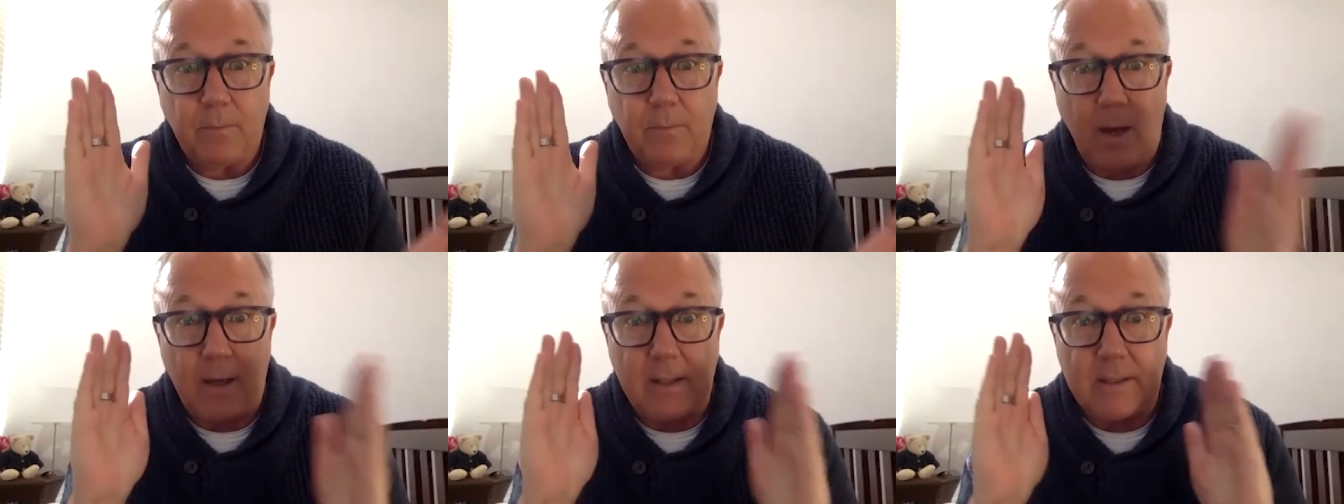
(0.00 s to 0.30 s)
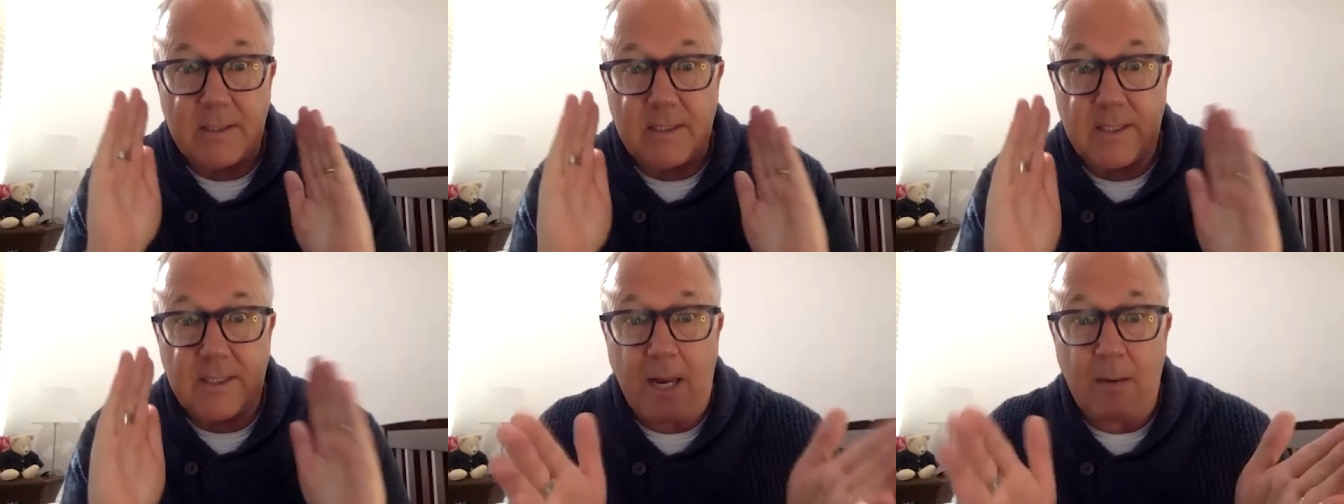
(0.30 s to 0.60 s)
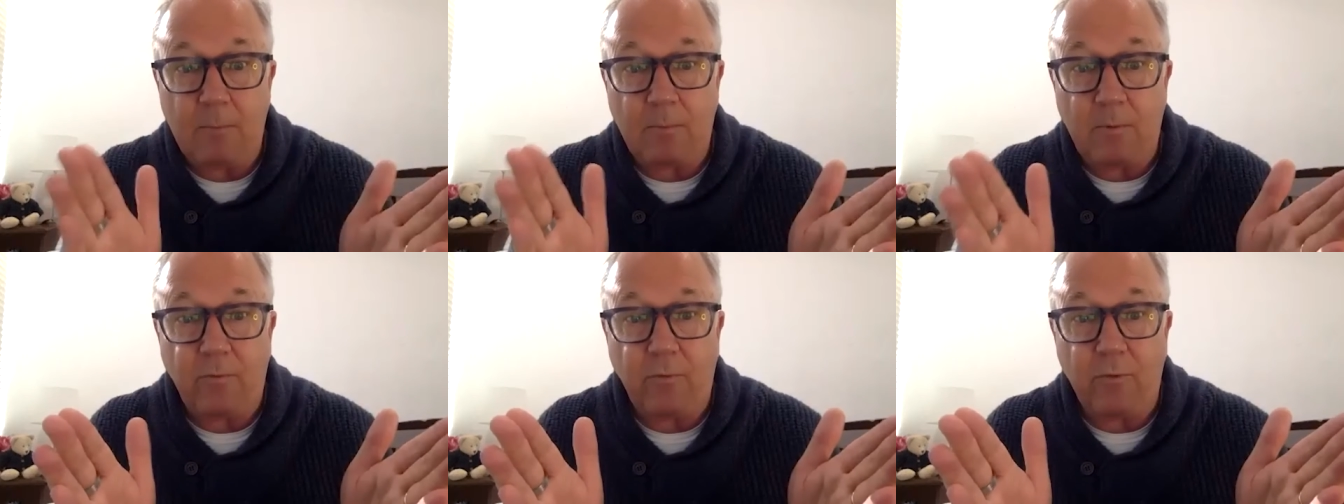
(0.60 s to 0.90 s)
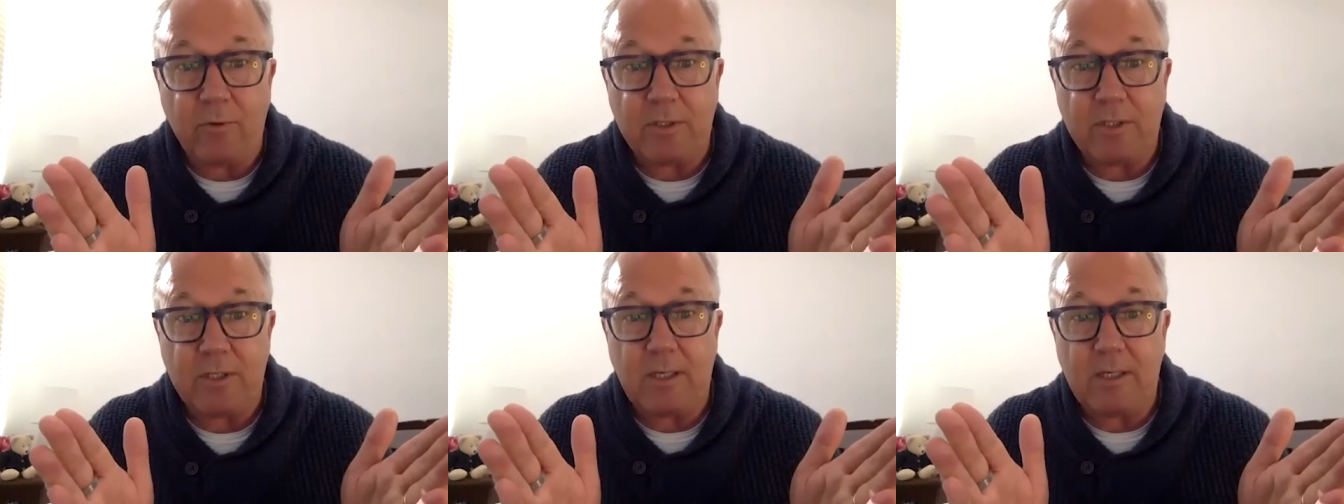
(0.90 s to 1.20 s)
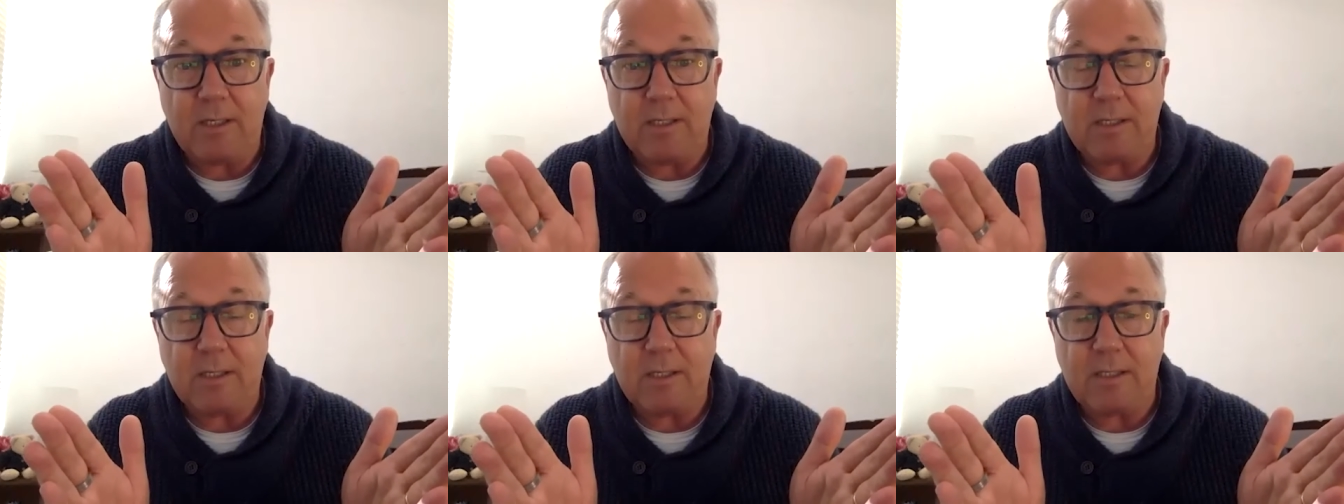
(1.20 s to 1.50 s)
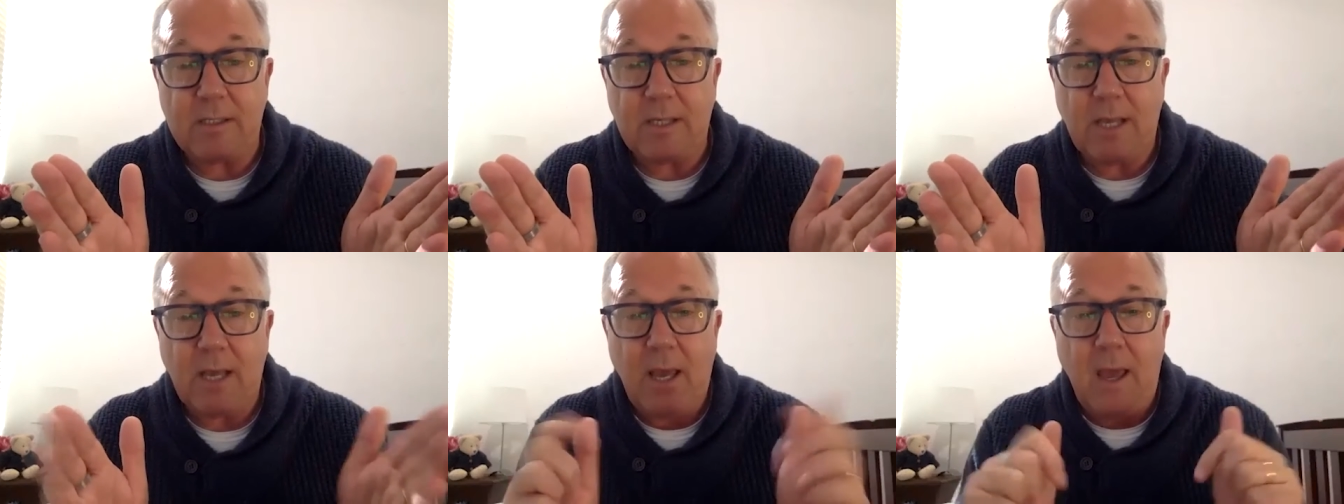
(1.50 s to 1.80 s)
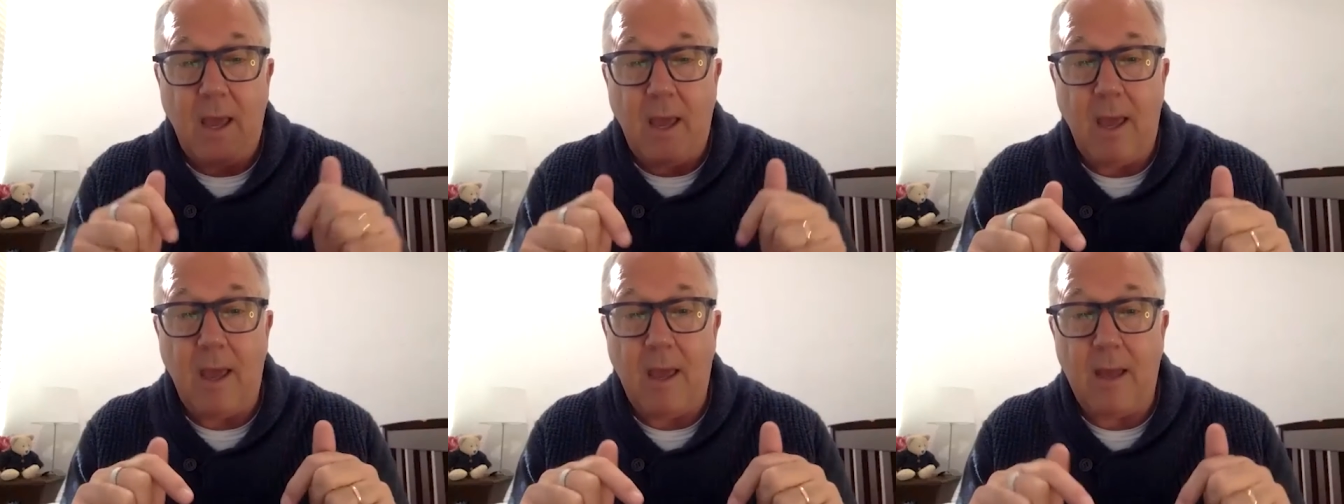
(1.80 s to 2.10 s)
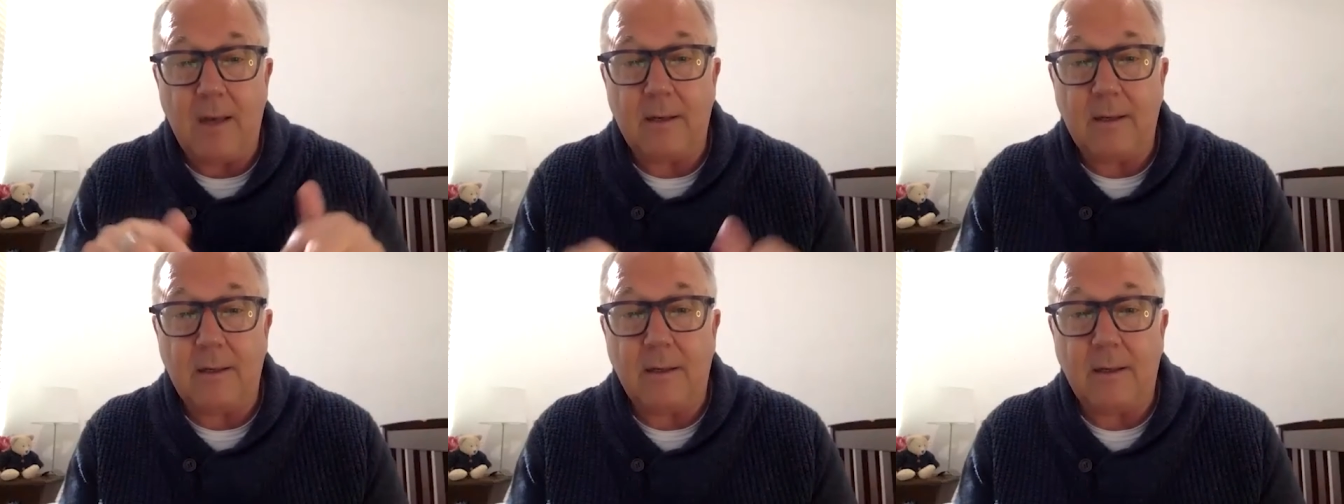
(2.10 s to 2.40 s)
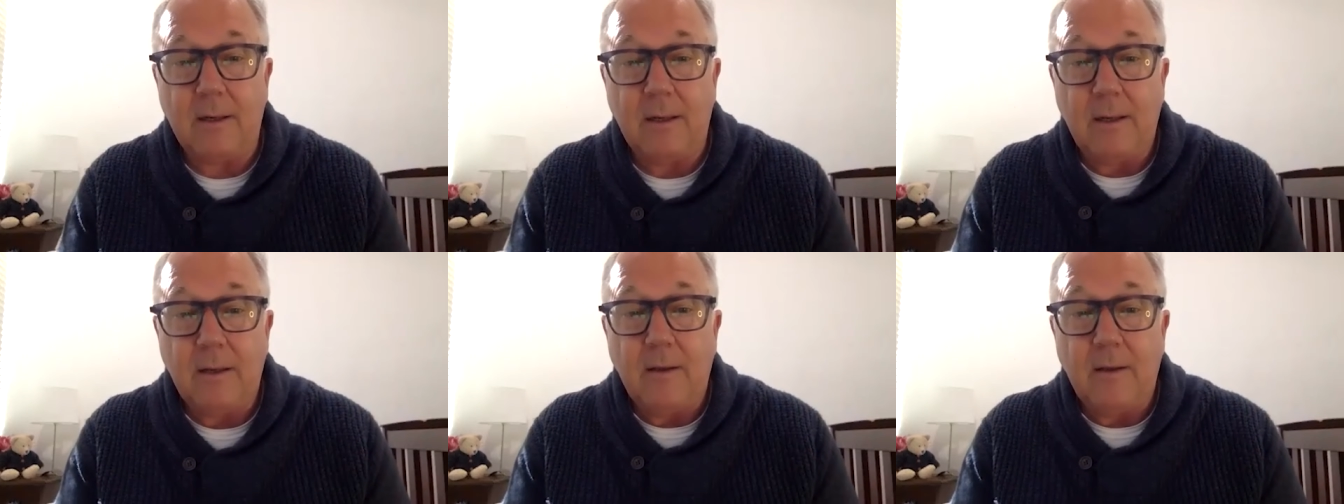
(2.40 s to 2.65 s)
I stand before Jesus and,